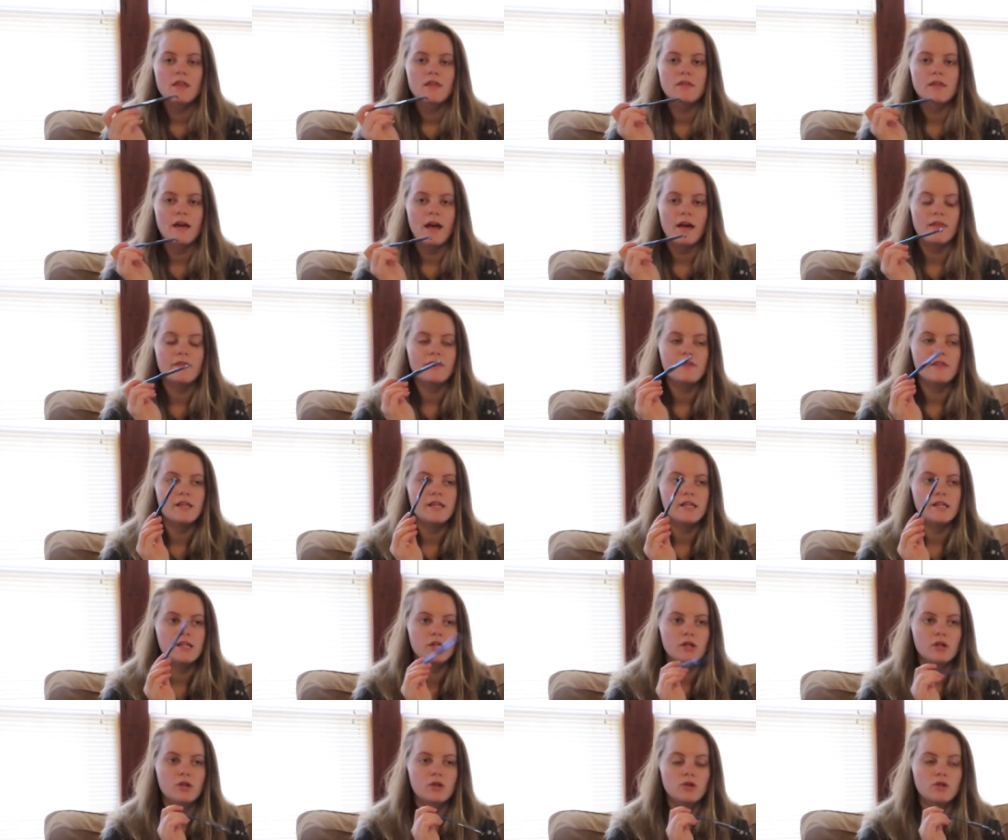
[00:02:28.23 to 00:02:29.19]
that
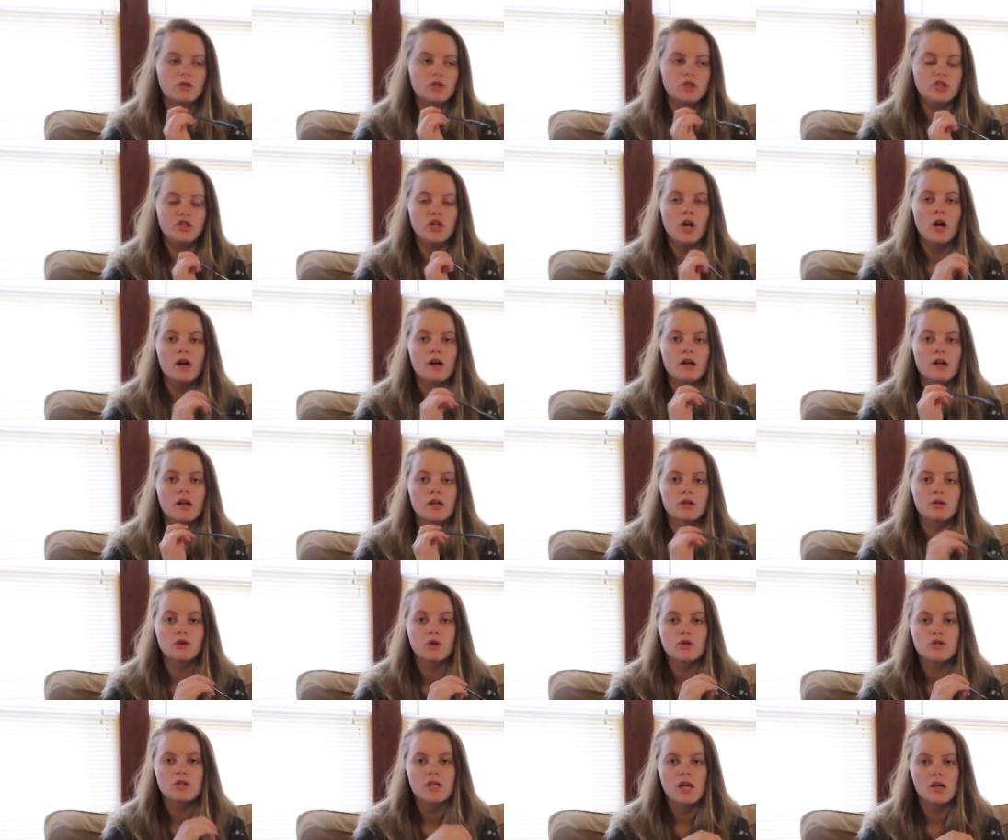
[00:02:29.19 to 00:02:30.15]
the yarn and
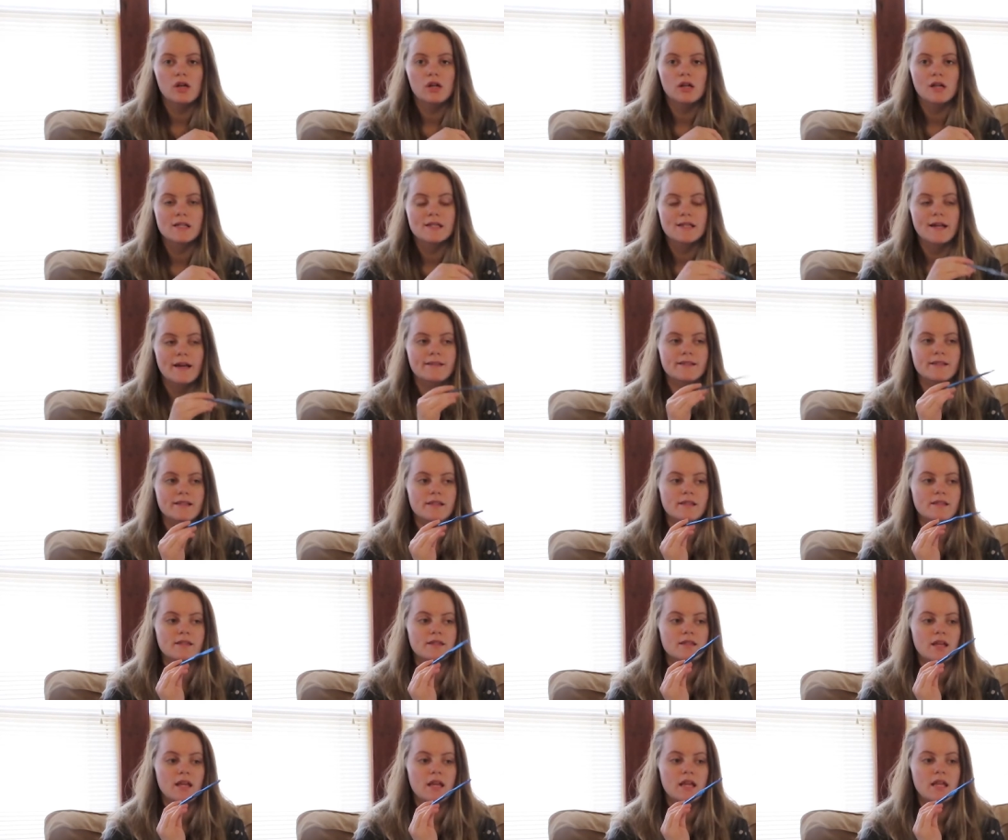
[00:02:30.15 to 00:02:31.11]
crochet hook
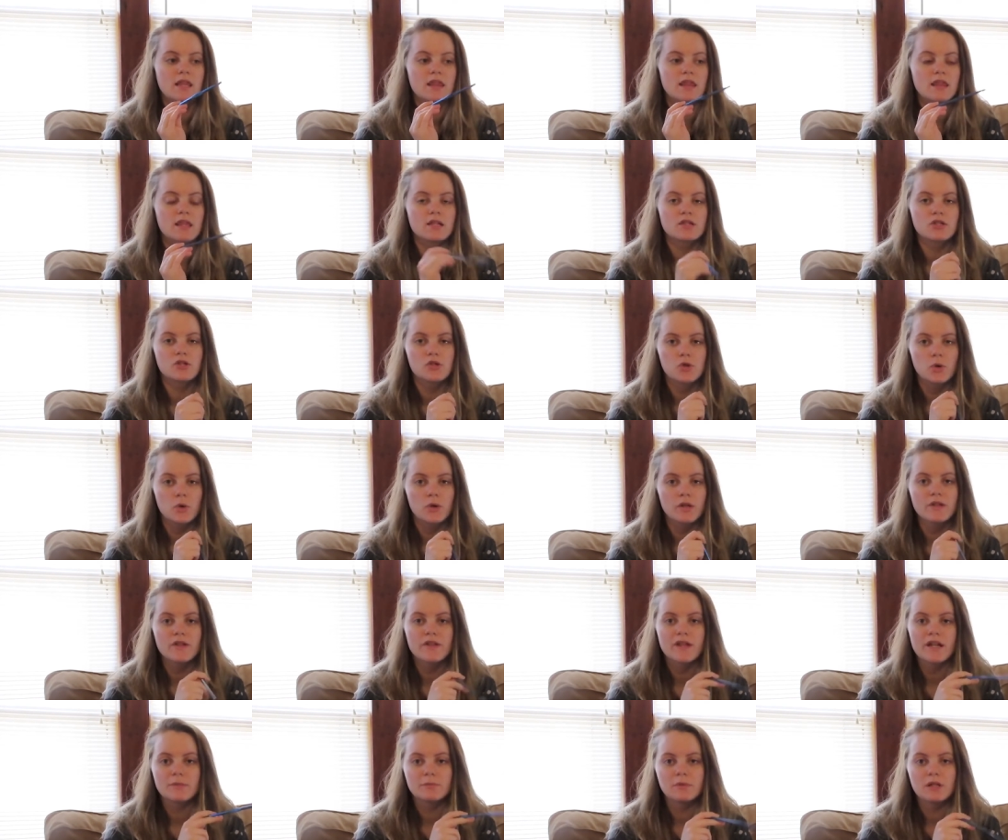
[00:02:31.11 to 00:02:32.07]
sizes in the
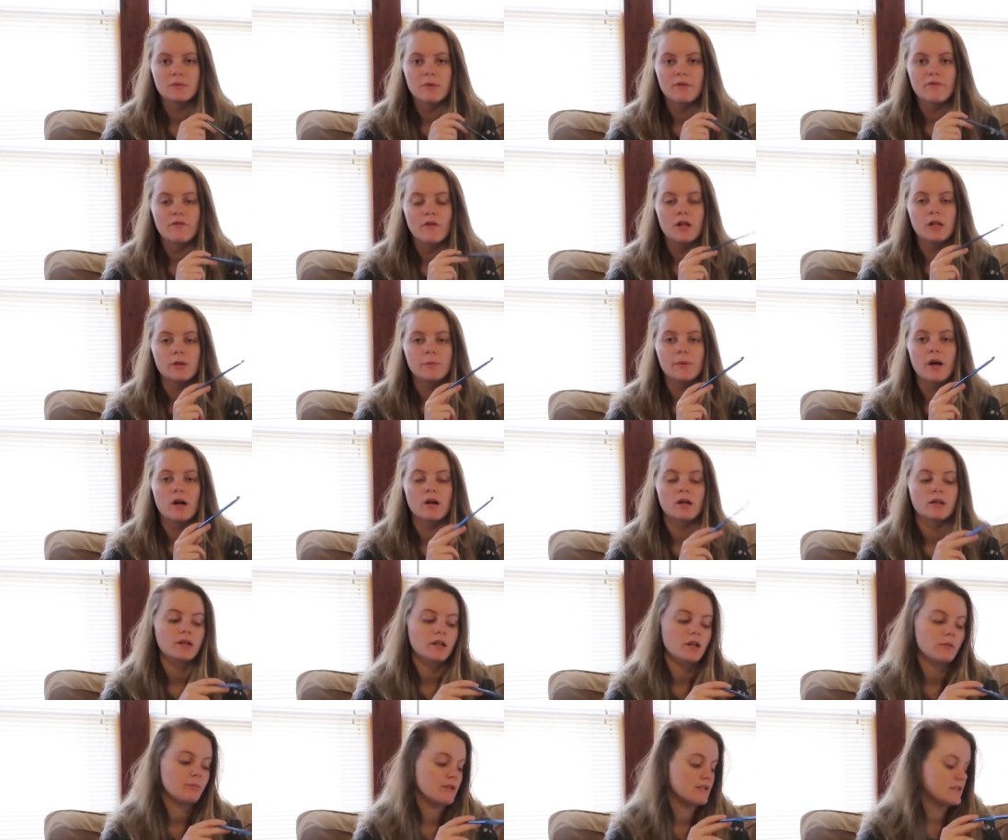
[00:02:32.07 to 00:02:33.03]
tutorial that I'm going to be following are a
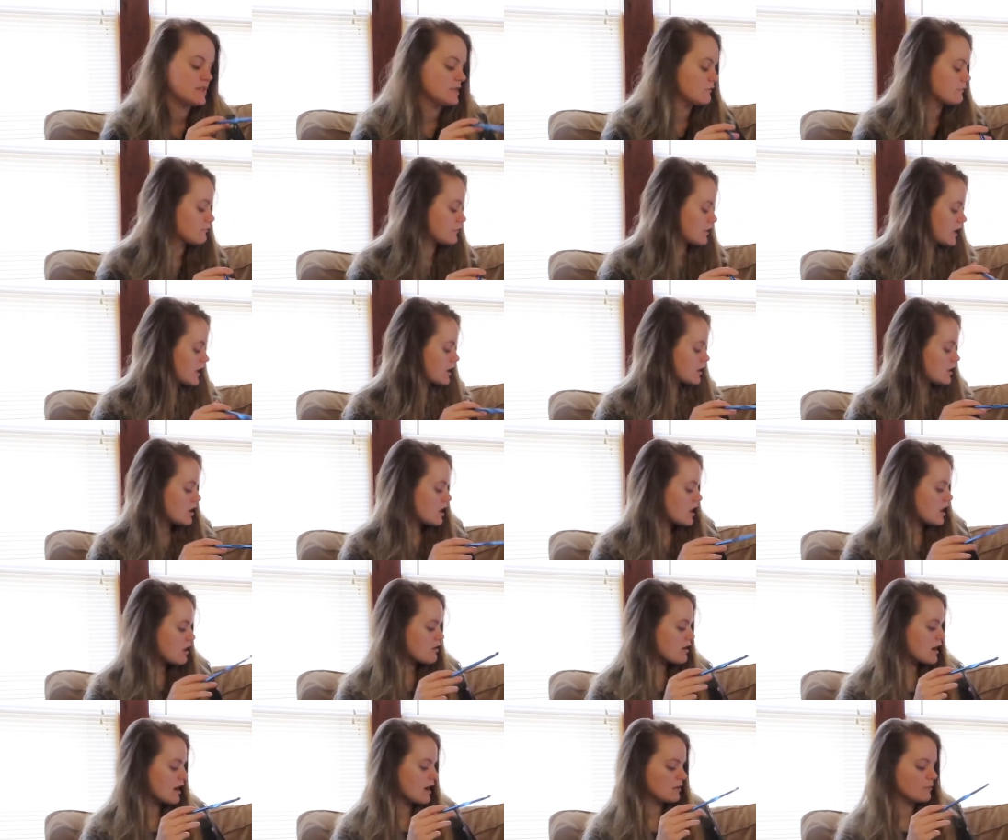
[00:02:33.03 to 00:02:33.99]
little bit different.
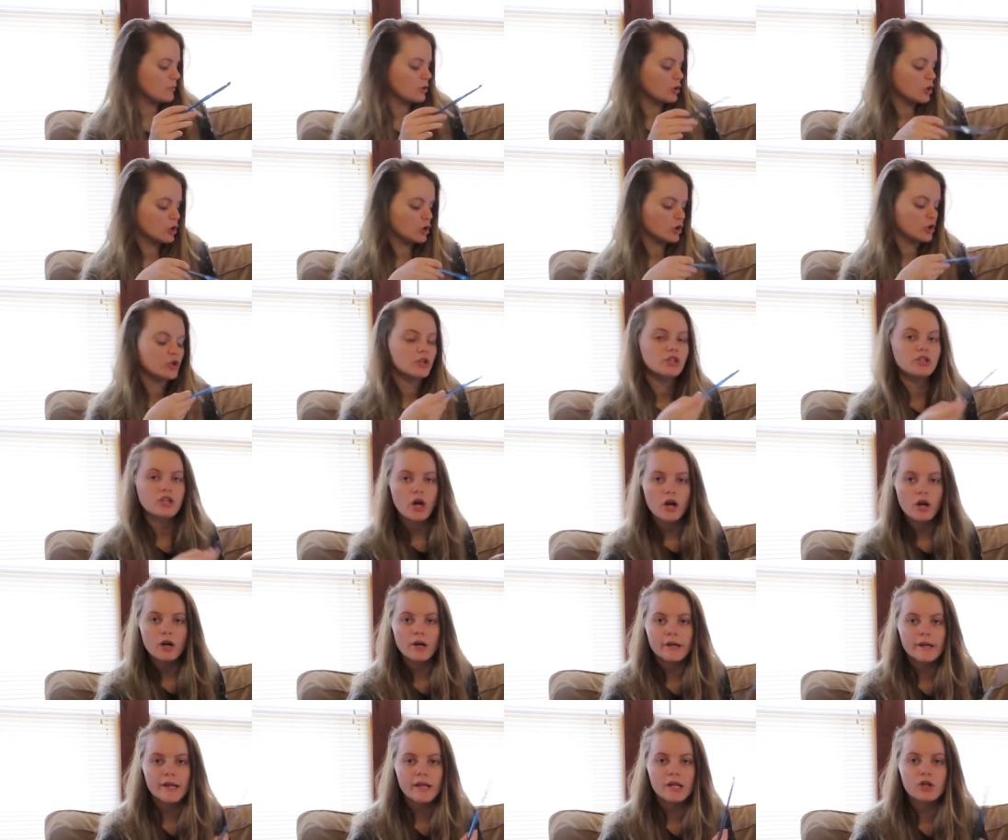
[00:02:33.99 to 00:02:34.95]
Um, her
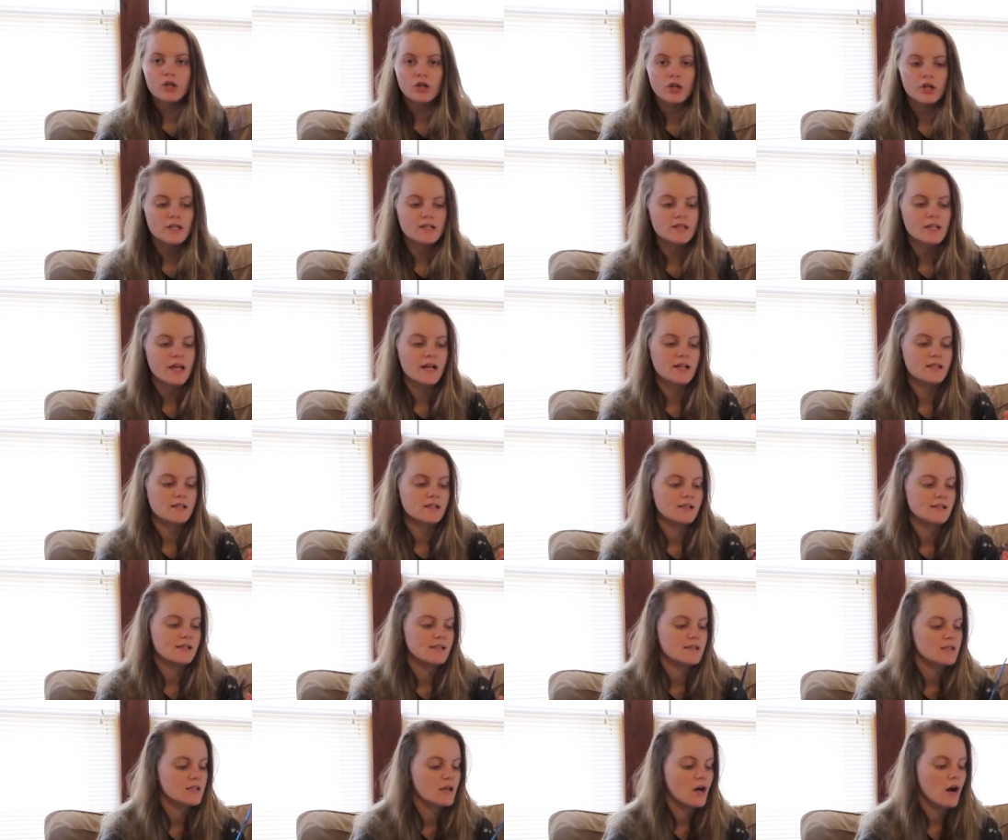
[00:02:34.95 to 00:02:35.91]
yarn and hook
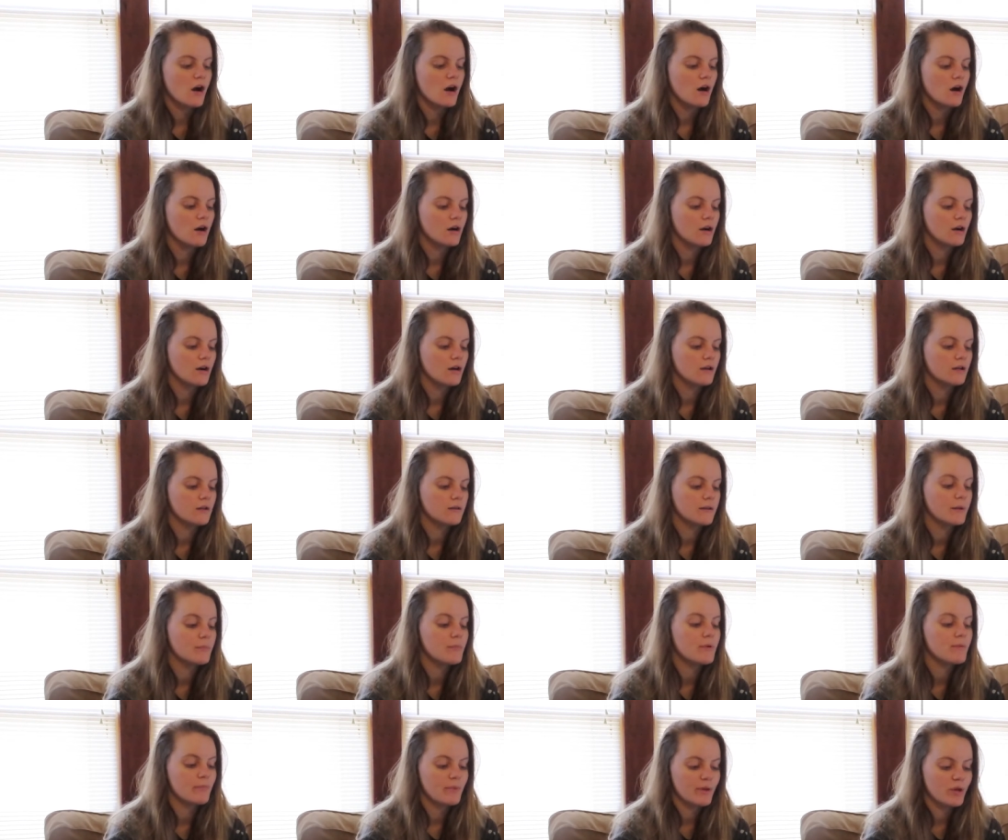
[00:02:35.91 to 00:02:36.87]
sizes are a
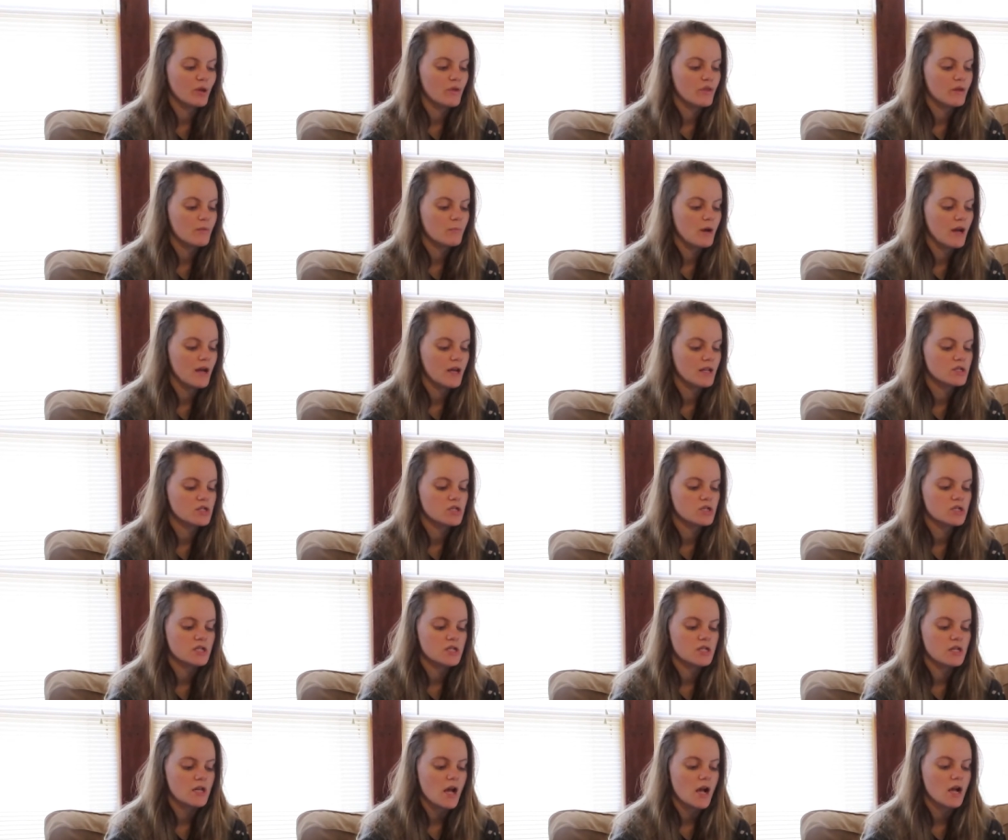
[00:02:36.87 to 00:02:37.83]
little bit bigger than mine.
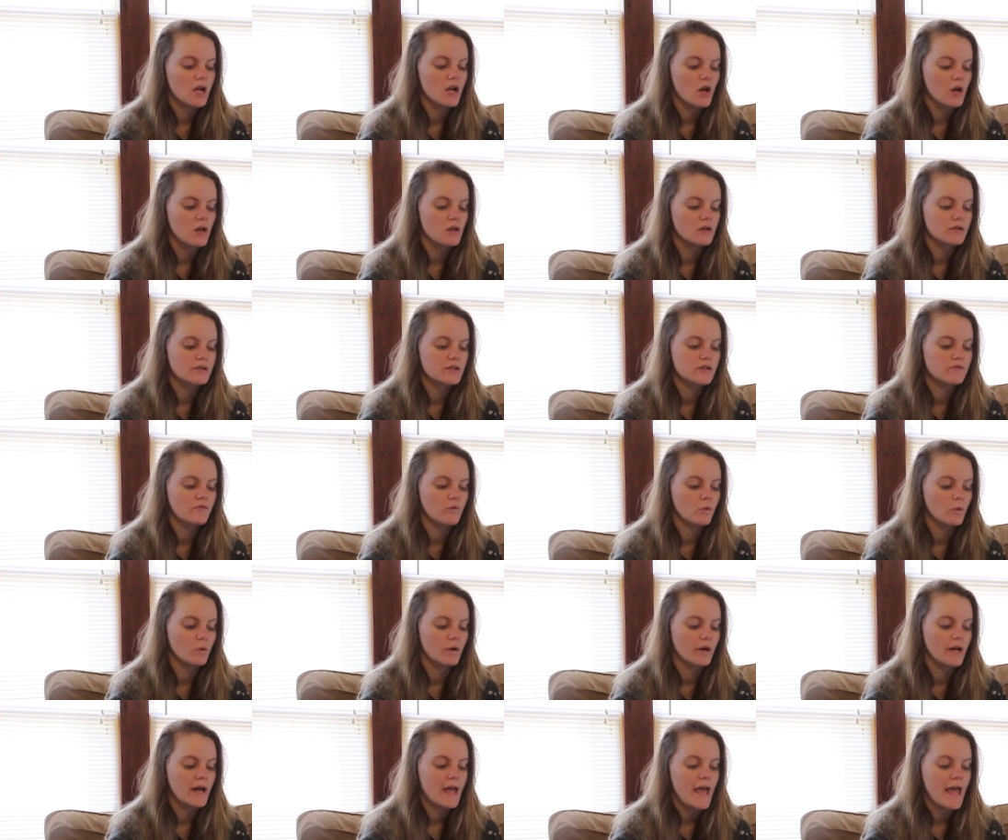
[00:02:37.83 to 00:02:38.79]
She calls
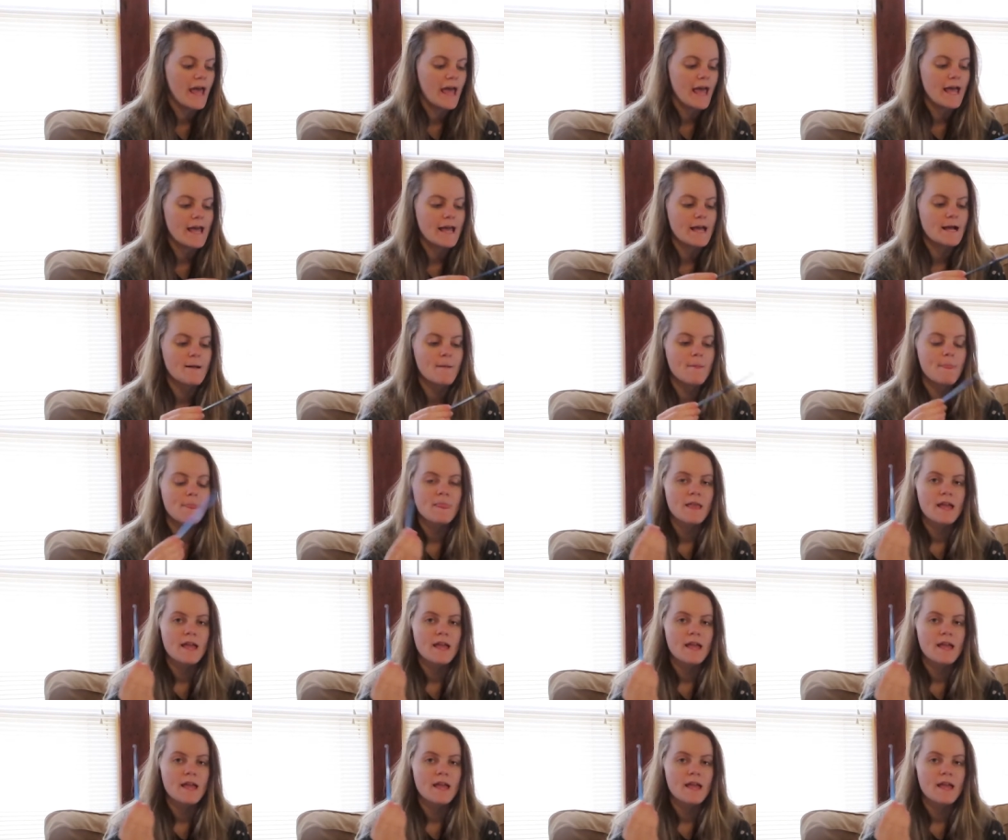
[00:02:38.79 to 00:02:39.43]
for a